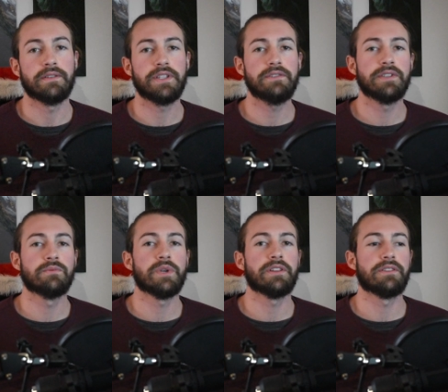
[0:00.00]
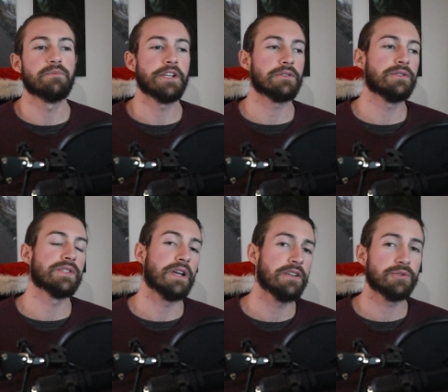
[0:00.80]
Even with
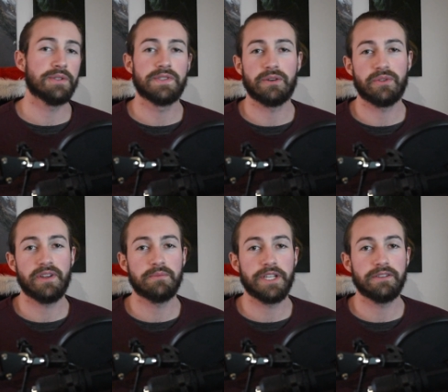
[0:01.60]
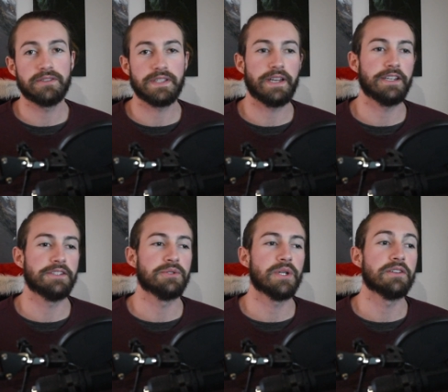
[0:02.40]
Michael's 100 so thumbnails, I had
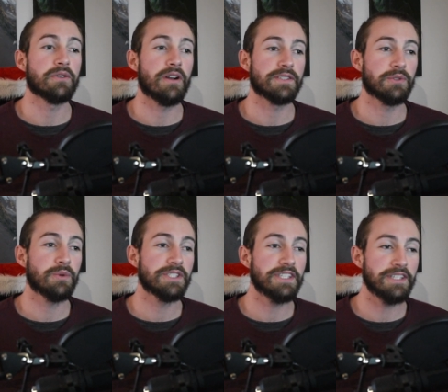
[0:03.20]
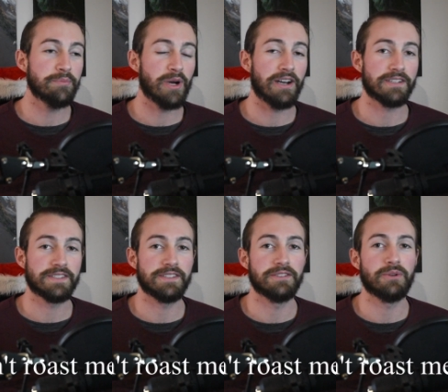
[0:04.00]
to train across 20
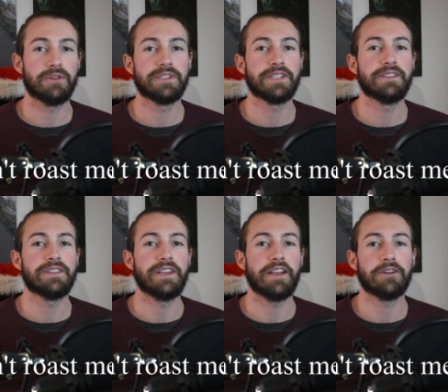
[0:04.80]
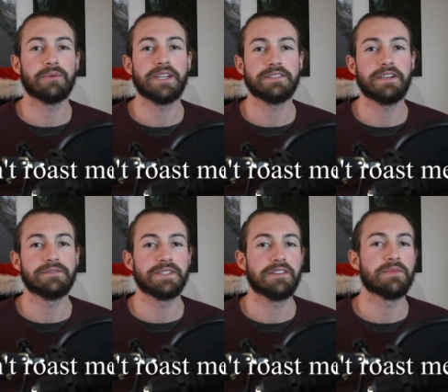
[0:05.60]
epochs in order to get the error rate
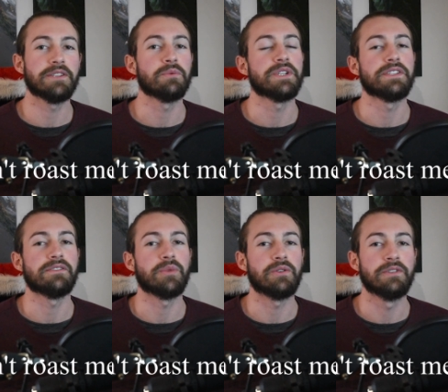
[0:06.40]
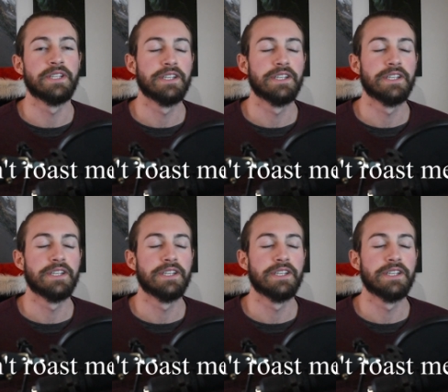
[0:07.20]
down to something reasonable,